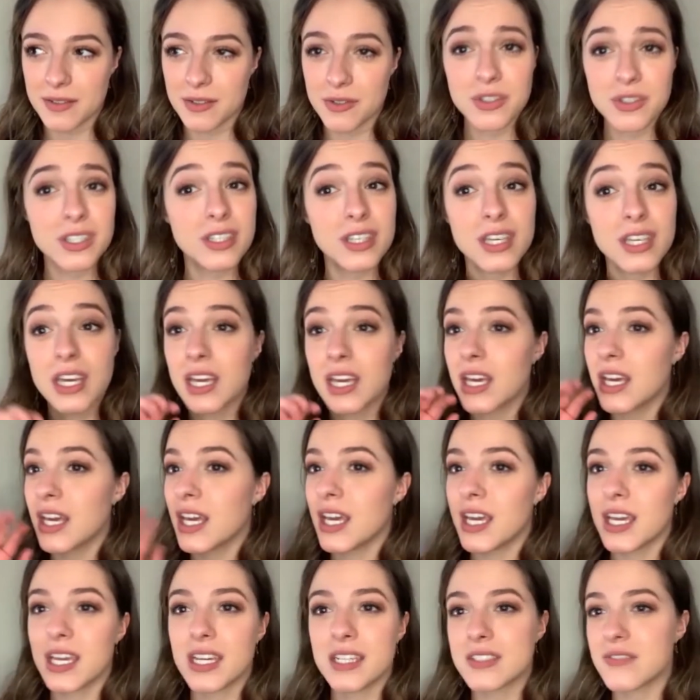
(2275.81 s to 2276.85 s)
You,
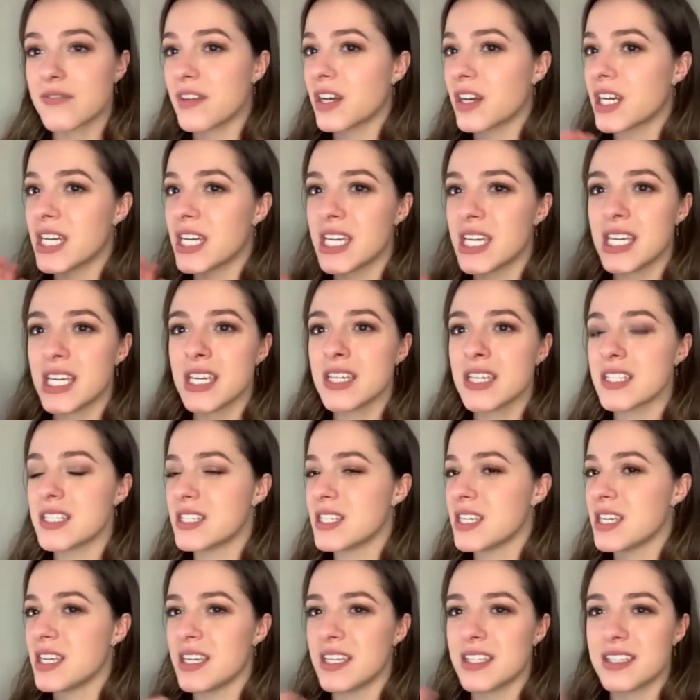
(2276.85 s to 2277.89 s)
It's very
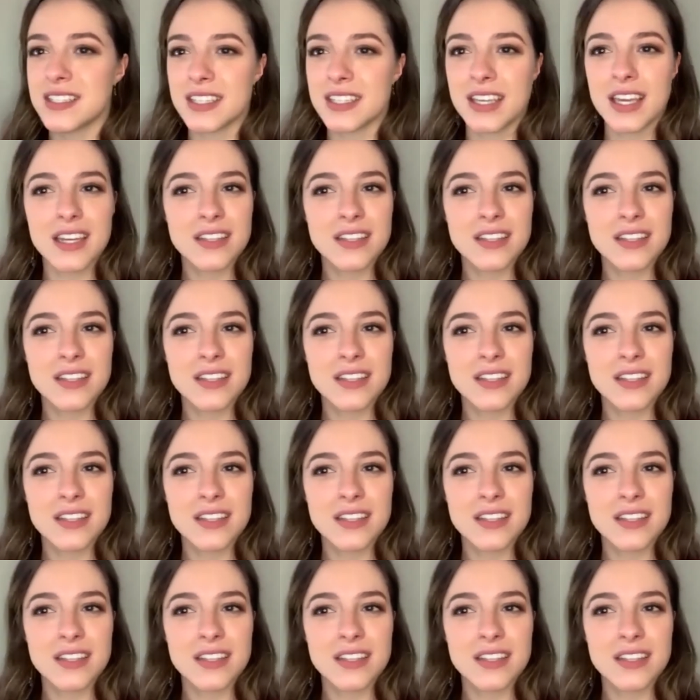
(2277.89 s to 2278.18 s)
easy to